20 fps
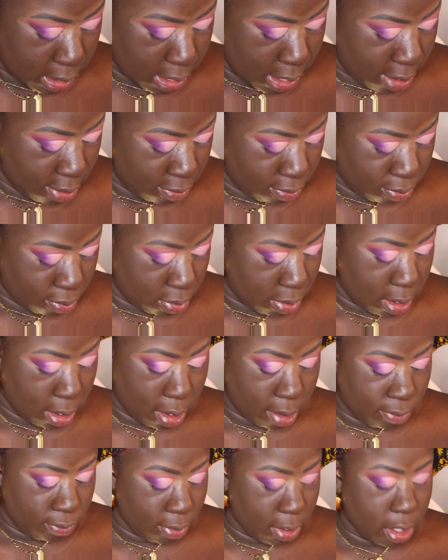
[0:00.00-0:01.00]
I
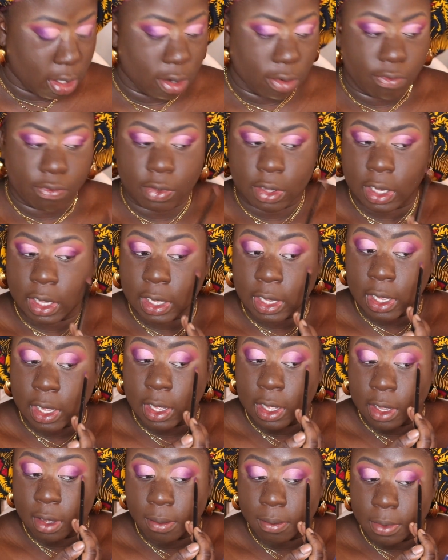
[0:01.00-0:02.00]
really don't feel like
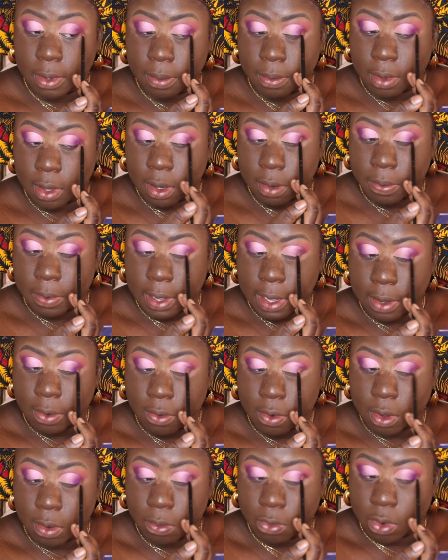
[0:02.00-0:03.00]
I am, but I'm going to pack
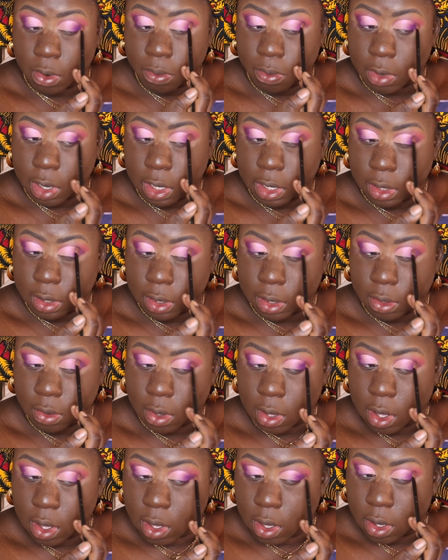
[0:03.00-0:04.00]
one more product
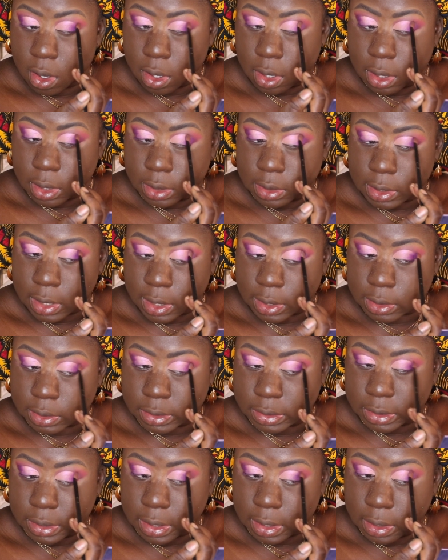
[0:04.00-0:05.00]
on this side to
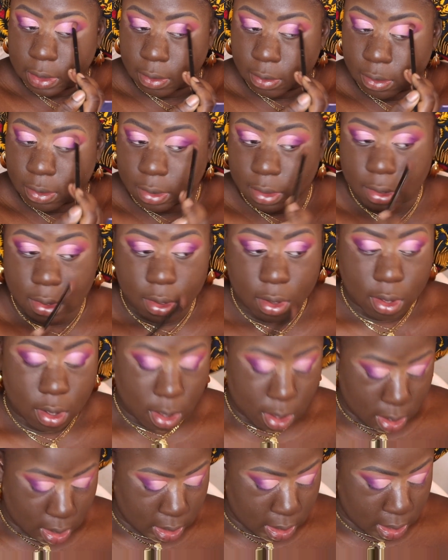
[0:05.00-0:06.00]
see.
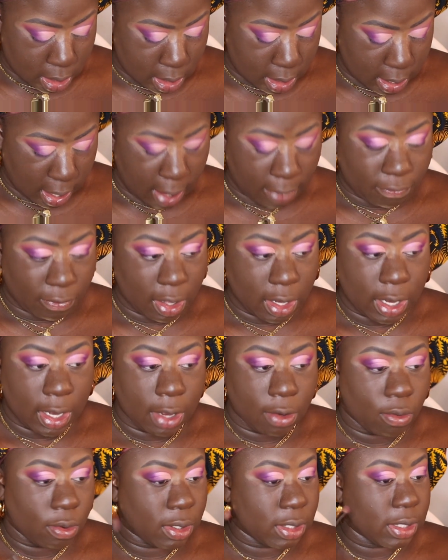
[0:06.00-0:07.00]
Because I feel
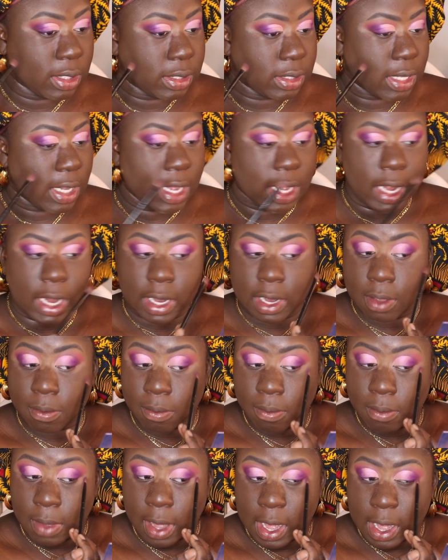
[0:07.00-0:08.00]
like with this side, I
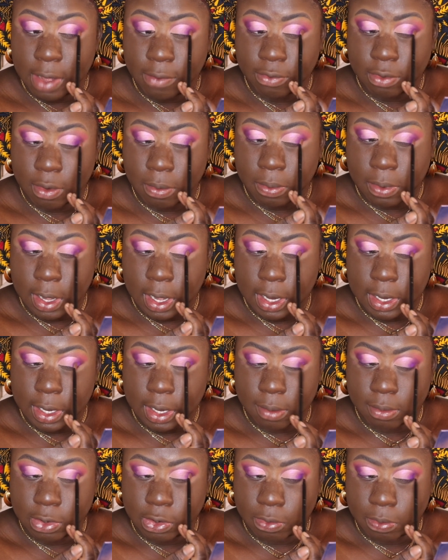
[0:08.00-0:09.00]
didn't have to apply
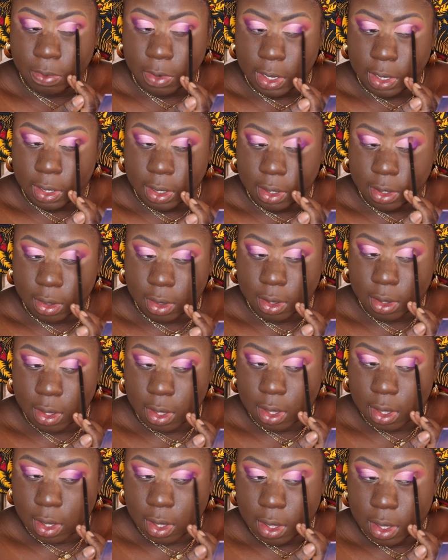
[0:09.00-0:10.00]
that much product,
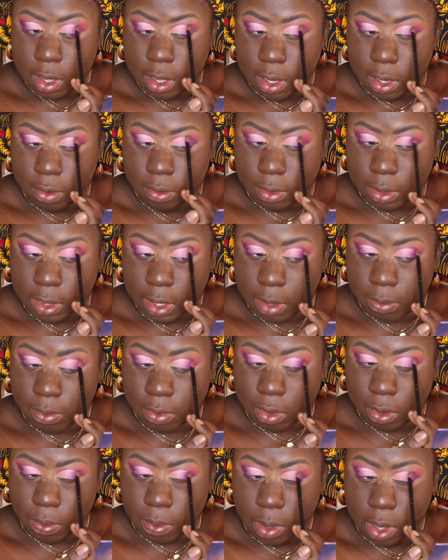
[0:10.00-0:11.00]
and it was
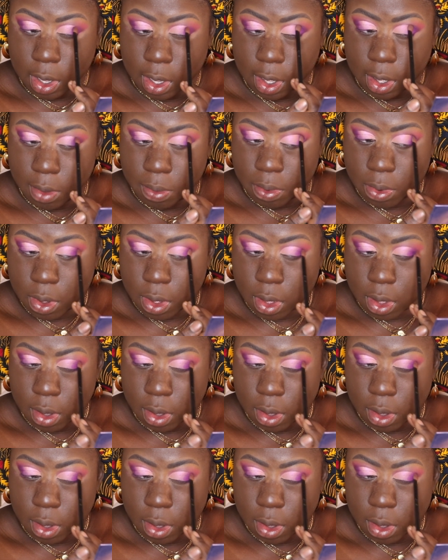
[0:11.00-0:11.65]
able to pick up.